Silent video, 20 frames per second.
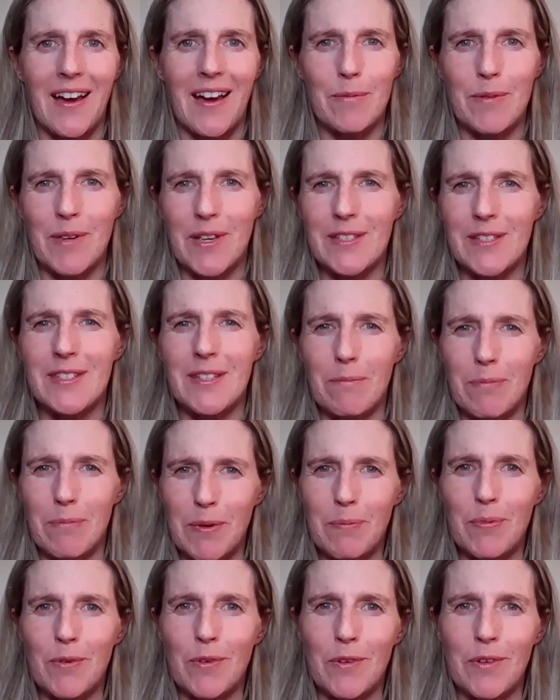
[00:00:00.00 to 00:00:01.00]
because some
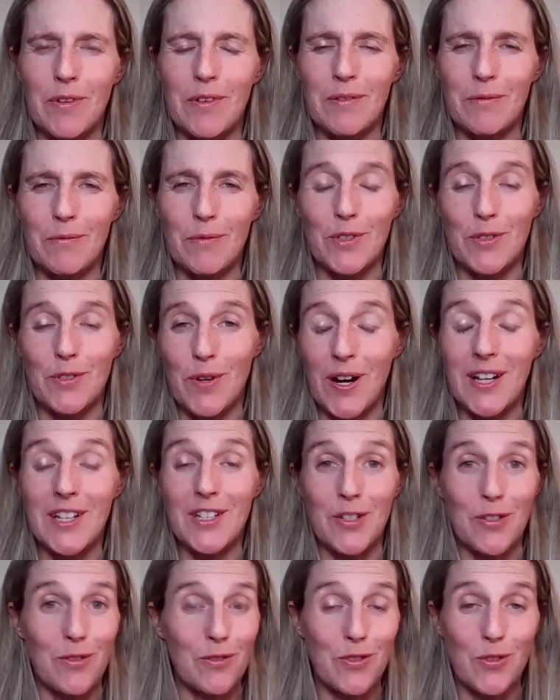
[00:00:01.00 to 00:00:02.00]
people were trying
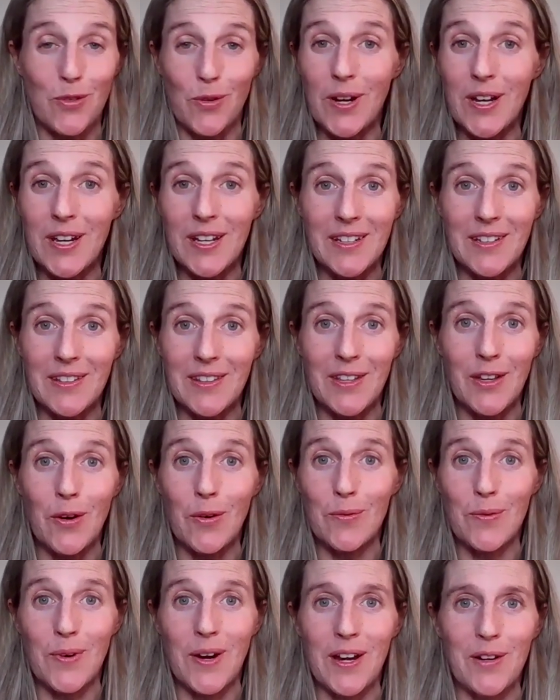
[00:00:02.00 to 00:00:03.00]
to join the
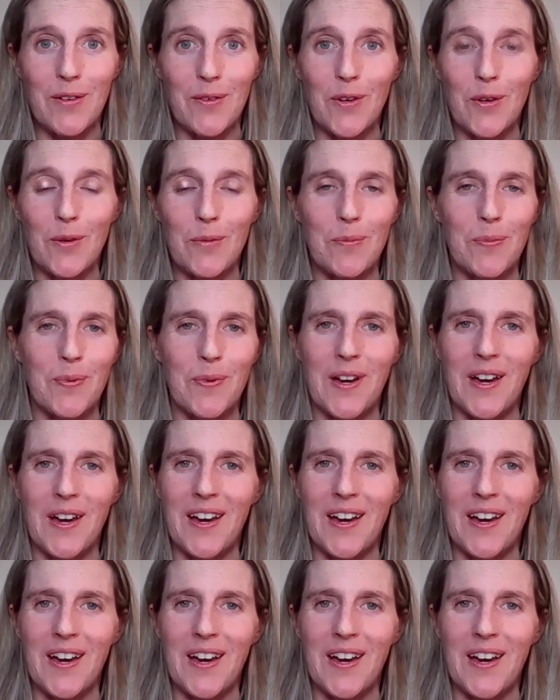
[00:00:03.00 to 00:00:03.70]
OREG group